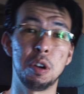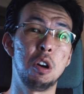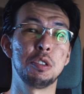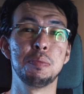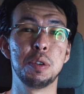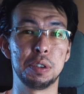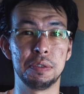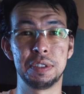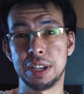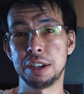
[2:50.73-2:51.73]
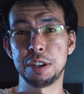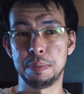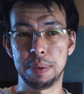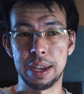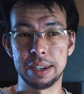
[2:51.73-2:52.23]
automotive
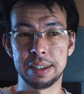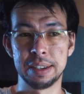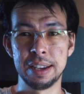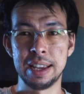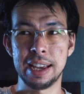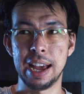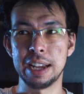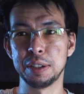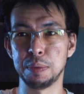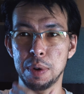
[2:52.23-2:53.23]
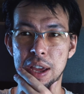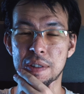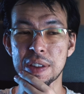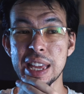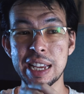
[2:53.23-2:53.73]
touch-up paint as a way
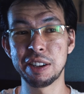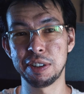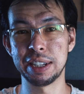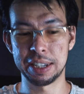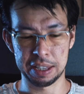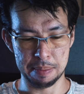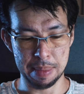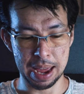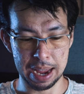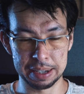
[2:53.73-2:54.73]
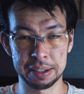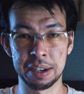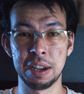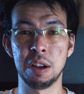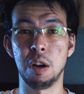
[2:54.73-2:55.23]
of increasing the mass
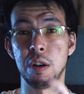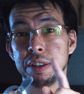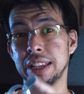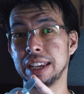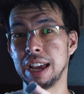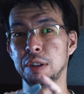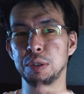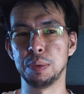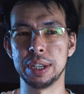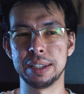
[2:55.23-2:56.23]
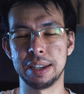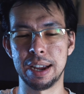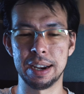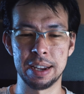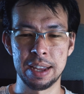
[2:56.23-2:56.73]
on the counterweight
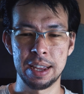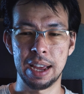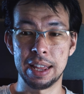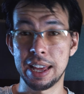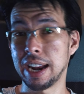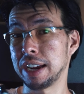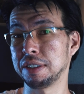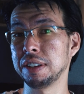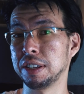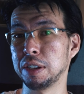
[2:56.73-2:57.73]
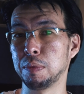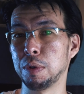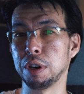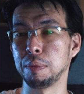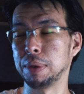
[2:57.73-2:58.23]
side. And that actually did
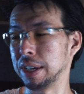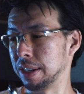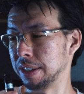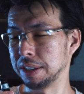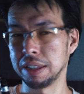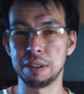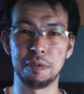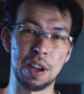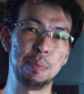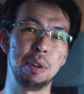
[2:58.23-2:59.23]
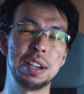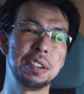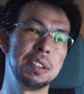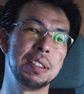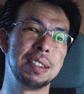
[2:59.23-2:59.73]
work because the
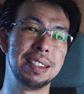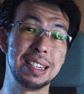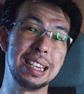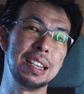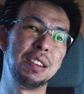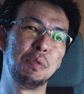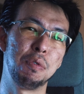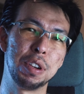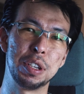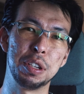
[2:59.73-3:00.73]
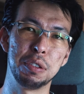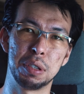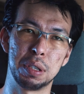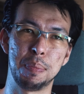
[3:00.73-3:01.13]
vibrations did reduce